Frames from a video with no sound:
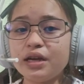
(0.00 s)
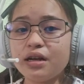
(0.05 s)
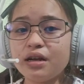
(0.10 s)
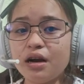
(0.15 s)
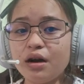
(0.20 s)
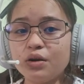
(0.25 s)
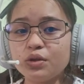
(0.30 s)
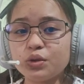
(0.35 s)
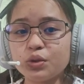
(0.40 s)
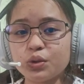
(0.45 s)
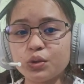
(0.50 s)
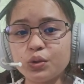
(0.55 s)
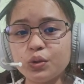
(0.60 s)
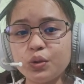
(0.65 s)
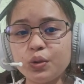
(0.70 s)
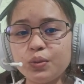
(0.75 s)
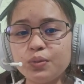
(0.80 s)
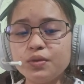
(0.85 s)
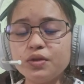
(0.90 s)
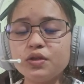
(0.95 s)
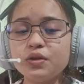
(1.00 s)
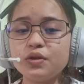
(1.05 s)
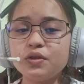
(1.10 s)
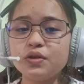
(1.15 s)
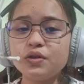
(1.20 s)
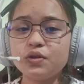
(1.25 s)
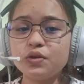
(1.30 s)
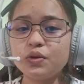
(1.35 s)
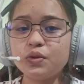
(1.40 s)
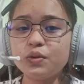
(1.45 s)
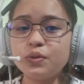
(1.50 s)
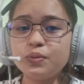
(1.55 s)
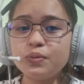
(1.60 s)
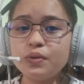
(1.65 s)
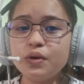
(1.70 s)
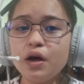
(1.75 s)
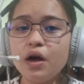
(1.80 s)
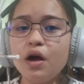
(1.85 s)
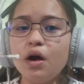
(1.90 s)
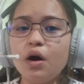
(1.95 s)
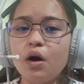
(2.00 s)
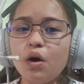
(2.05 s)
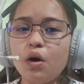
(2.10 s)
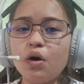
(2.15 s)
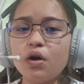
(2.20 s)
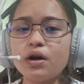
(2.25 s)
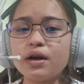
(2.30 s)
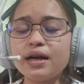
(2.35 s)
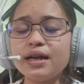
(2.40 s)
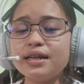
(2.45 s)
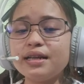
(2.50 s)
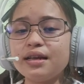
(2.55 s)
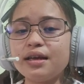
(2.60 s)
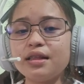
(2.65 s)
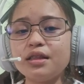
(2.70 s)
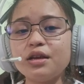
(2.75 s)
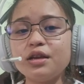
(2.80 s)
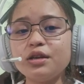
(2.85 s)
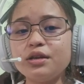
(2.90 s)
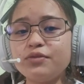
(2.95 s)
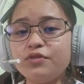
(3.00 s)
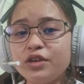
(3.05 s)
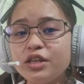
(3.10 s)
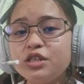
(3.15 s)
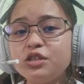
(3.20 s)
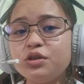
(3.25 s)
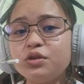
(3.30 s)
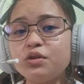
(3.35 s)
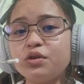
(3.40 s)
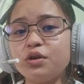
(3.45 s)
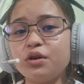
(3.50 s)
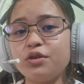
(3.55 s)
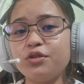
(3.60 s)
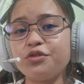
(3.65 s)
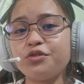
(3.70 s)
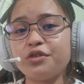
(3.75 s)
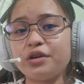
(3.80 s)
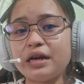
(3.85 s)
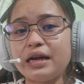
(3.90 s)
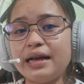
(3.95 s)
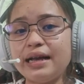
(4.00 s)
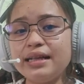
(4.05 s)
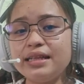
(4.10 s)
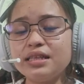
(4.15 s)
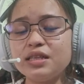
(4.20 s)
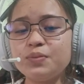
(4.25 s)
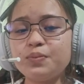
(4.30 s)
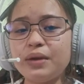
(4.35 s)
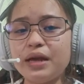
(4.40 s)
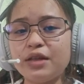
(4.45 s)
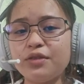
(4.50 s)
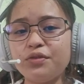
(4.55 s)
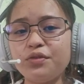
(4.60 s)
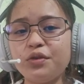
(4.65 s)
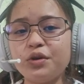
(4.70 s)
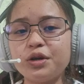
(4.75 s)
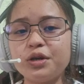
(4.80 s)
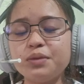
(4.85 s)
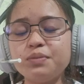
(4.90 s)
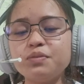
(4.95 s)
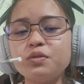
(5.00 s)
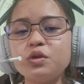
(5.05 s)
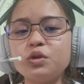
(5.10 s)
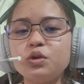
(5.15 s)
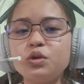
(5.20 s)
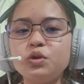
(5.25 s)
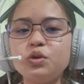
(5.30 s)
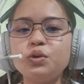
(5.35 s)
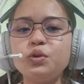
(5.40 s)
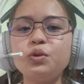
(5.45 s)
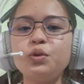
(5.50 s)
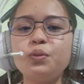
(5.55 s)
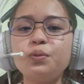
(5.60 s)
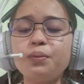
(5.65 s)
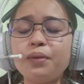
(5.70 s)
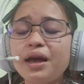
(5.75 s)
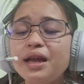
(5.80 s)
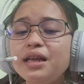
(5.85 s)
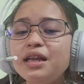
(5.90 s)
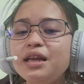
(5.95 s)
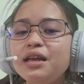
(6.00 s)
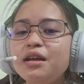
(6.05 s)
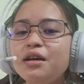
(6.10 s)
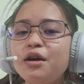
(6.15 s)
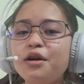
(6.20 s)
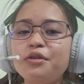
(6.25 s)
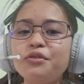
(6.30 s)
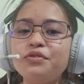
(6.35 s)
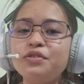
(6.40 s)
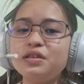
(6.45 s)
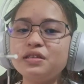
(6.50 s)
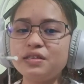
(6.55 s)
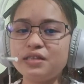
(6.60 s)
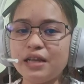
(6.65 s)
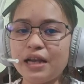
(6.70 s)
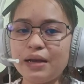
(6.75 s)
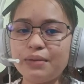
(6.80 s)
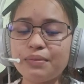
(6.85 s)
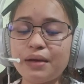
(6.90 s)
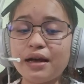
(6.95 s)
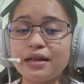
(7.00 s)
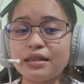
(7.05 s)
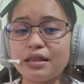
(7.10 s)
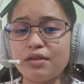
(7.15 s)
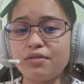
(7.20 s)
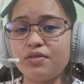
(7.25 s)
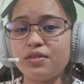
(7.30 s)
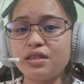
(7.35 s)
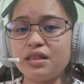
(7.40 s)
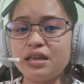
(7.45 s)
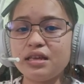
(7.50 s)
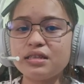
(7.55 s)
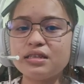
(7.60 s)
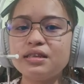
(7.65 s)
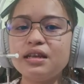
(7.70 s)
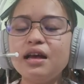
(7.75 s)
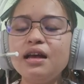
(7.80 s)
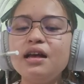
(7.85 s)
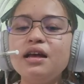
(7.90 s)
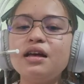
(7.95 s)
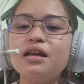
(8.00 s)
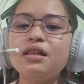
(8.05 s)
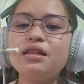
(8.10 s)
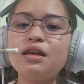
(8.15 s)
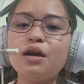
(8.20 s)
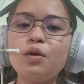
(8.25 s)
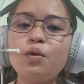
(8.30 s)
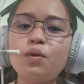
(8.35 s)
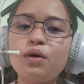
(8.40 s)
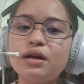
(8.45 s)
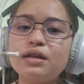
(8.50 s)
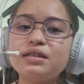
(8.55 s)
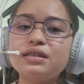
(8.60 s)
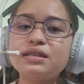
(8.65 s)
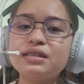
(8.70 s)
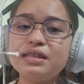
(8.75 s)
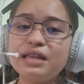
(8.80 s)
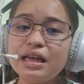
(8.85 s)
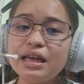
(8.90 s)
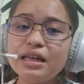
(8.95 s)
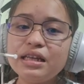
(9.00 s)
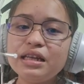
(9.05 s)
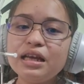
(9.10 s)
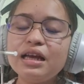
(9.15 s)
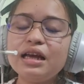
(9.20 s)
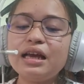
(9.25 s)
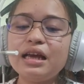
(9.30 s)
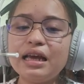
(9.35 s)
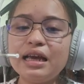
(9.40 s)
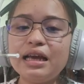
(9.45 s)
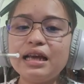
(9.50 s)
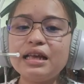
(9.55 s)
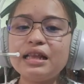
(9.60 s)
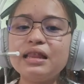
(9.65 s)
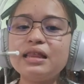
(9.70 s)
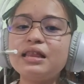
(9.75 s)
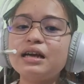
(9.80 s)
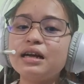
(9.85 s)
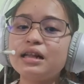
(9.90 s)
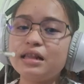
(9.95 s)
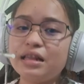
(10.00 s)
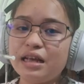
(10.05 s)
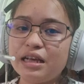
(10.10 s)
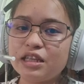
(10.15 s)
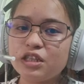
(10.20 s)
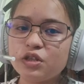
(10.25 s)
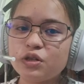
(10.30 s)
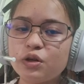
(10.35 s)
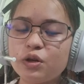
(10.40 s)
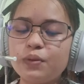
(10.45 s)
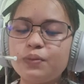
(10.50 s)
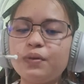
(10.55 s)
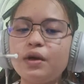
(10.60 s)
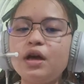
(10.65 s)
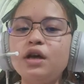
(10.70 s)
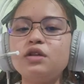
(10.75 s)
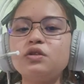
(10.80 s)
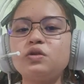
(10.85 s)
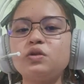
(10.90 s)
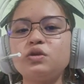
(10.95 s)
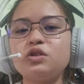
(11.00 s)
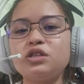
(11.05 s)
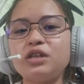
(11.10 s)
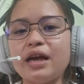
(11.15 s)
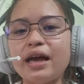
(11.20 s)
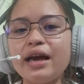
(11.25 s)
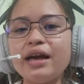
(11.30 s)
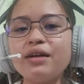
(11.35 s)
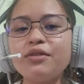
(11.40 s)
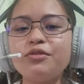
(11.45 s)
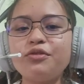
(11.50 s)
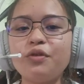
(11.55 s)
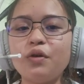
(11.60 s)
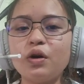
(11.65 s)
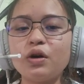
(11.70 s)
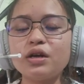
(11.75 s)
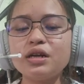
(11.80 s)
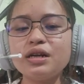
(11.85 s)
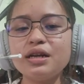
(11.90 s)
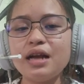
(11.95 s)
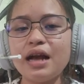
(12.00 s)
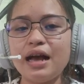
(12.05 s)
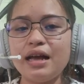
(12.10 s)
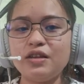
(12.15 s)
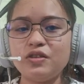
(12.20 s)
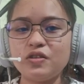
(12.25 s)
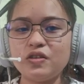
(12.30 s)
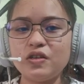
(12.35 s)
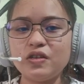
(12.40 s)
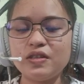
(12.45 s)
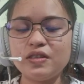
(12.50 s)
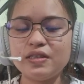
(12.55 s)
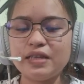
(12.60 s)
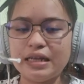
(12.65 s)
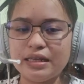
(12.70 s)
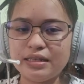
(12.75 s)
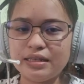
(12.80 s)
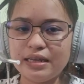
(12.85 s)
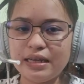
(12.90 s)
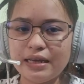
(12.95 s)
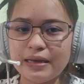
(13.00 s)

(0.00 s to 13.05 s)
rooms on Zoom or another video conference platform to do many of the same activities they once did in the classroom to check for understanding.